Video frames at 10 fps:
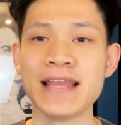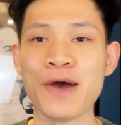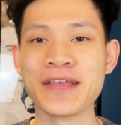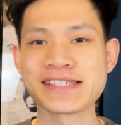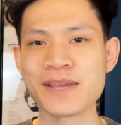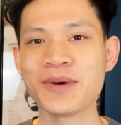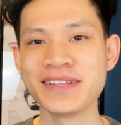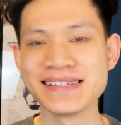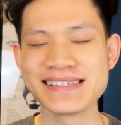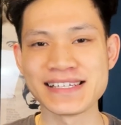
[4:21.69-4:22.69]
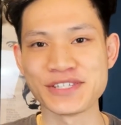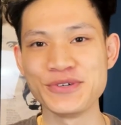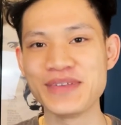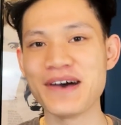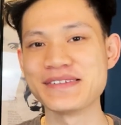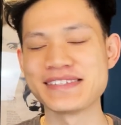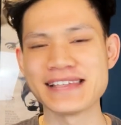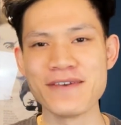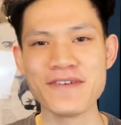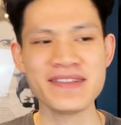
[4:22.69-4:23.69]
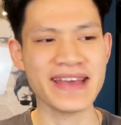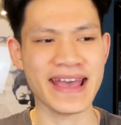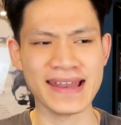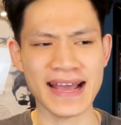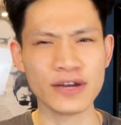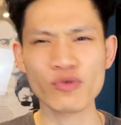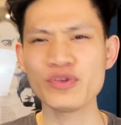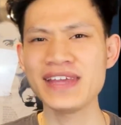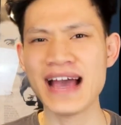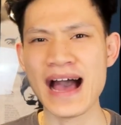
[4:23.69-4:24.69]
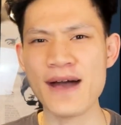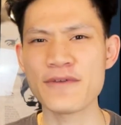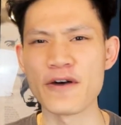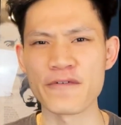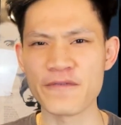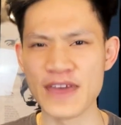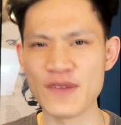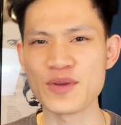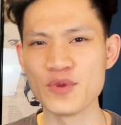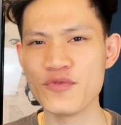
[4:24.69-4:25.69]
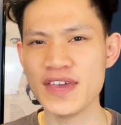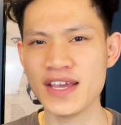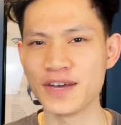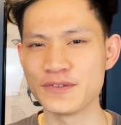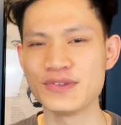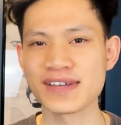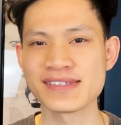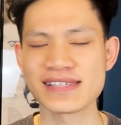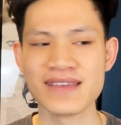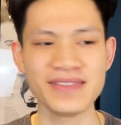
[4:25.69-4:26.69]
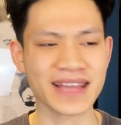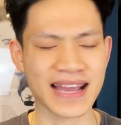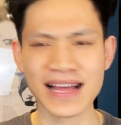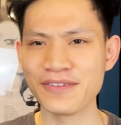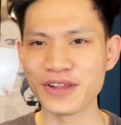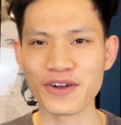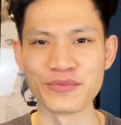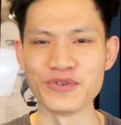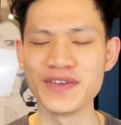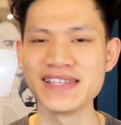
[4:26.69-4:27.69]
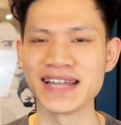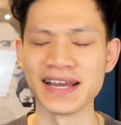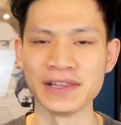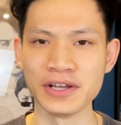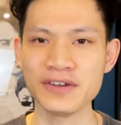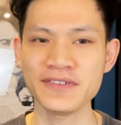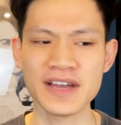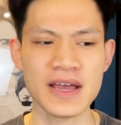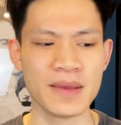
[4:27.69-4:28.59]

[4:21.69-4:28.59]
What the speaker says: Now, next up on the list is 2007, and I don't really have a favorite movie of 2007. Like, I have a lot of movies that I love.